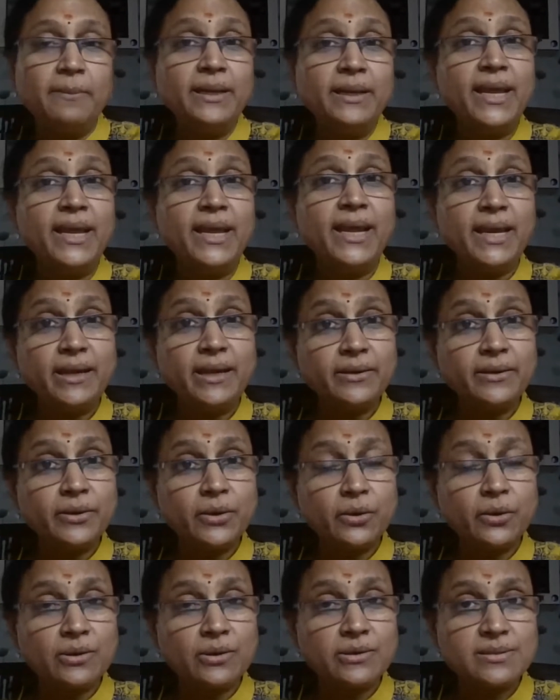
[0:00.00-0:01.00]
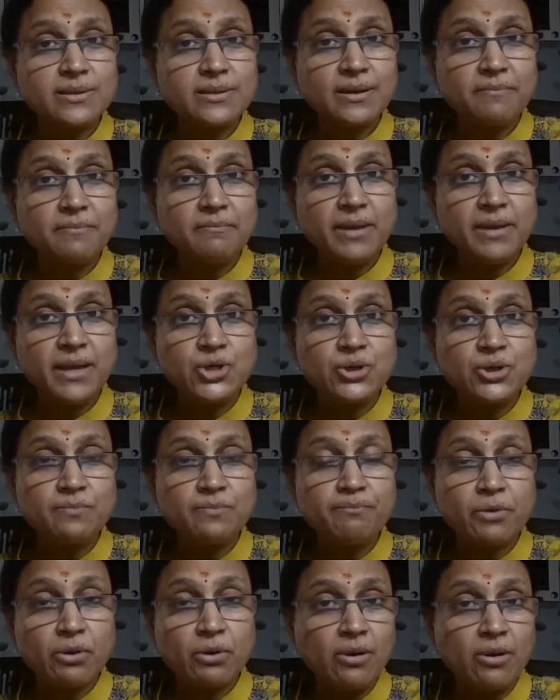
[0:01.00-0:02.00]
But they hit across a
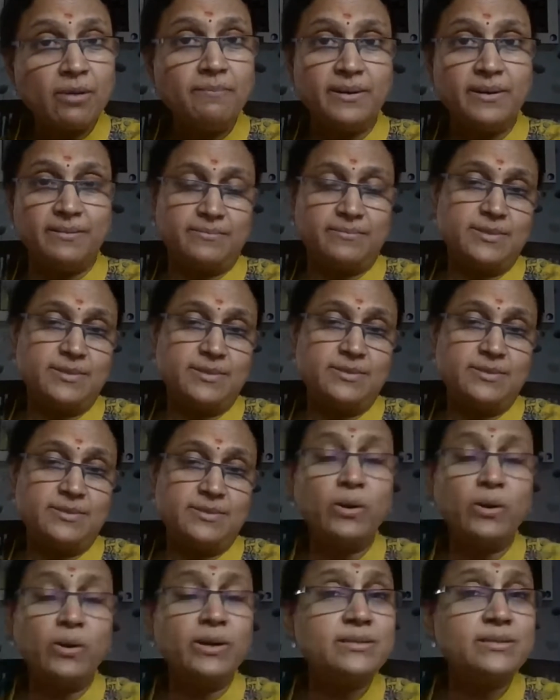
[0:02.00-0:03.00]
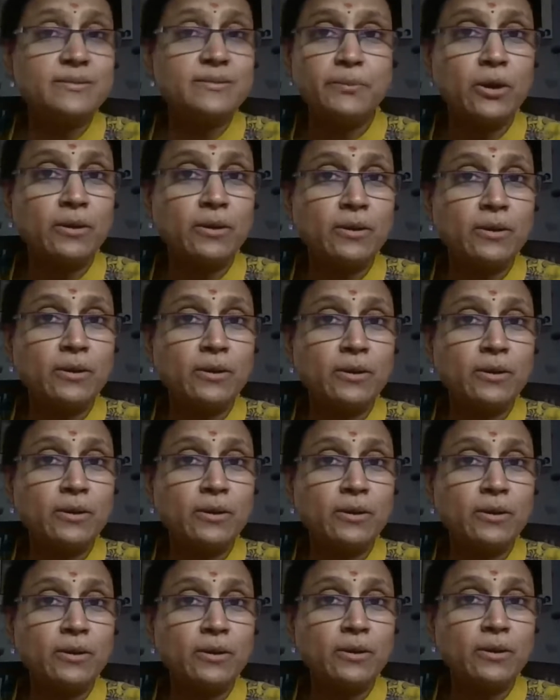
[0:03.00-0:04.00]
major problem. So what is the problem
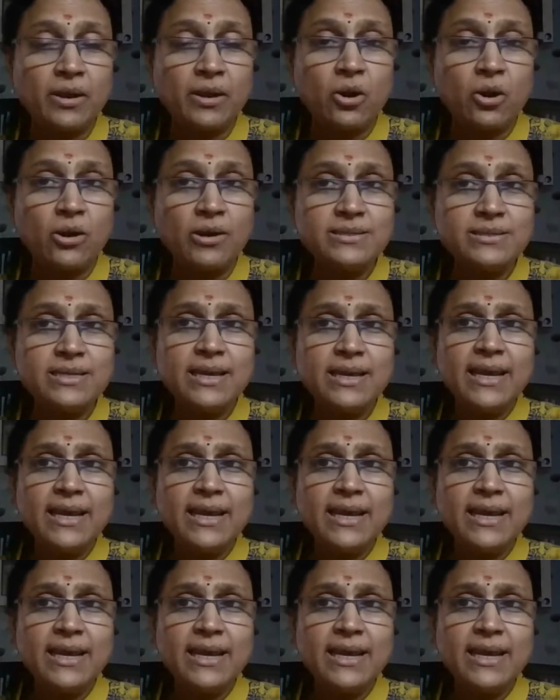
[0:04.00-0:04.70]
they came across?